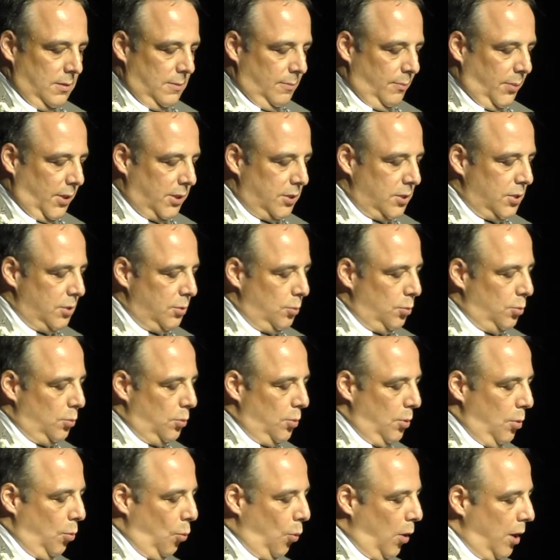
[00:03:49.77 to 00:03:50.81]
but to
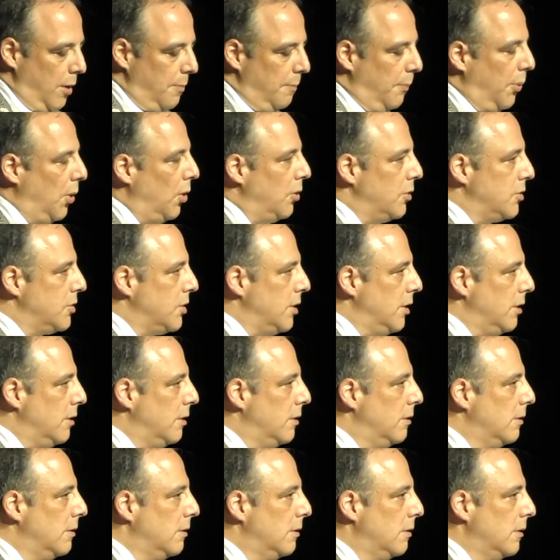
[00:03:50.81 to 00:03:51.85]
one person,
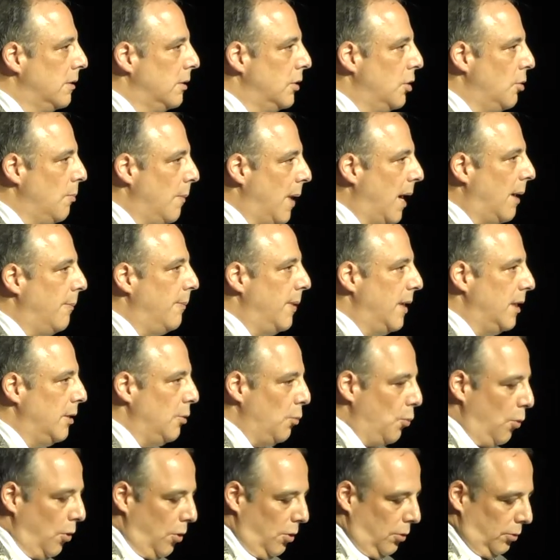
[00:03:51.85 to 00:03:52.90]
you might be
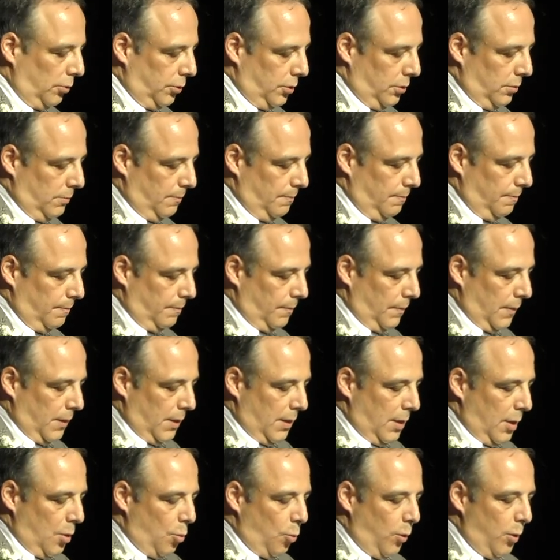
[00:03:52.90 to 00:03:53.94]
the world.
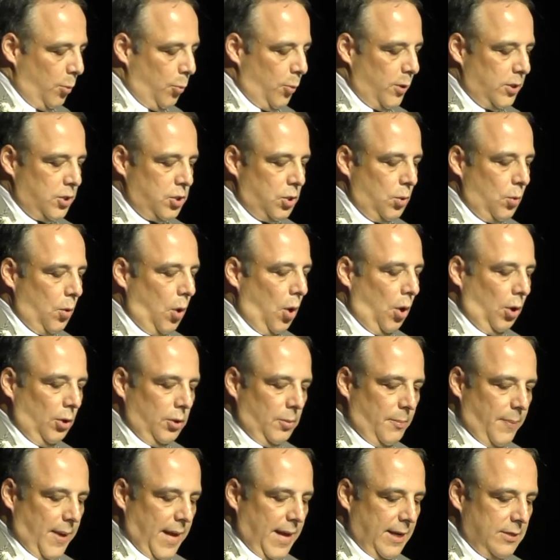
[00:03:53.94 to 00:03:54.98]
We wish you all
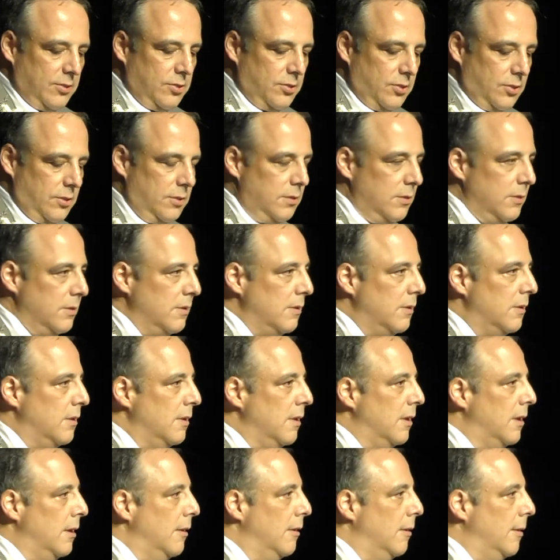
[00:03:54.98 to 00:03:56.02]
the best
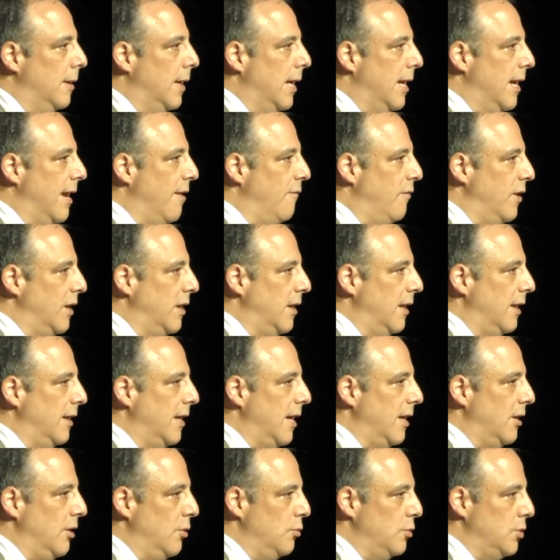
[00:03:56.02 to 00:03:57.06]
in everything
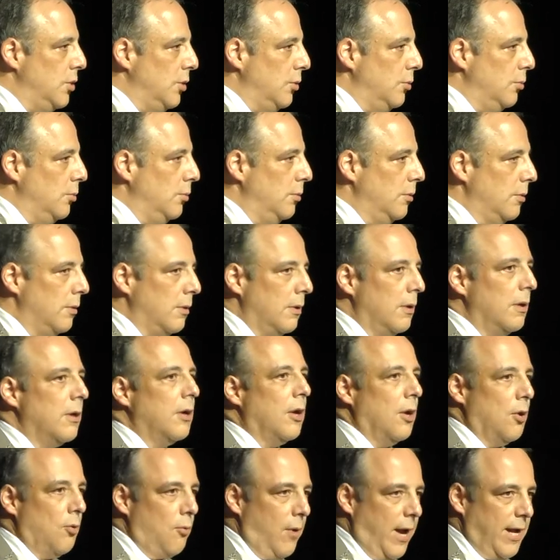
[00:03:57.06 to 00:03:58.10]
that you do.
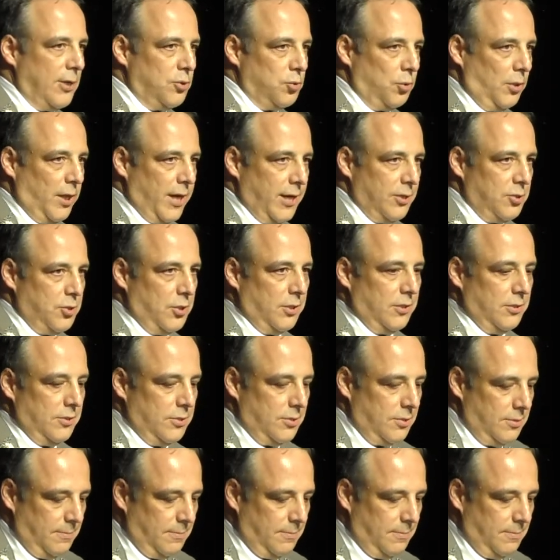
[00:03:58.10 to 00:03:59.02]
Congratulations.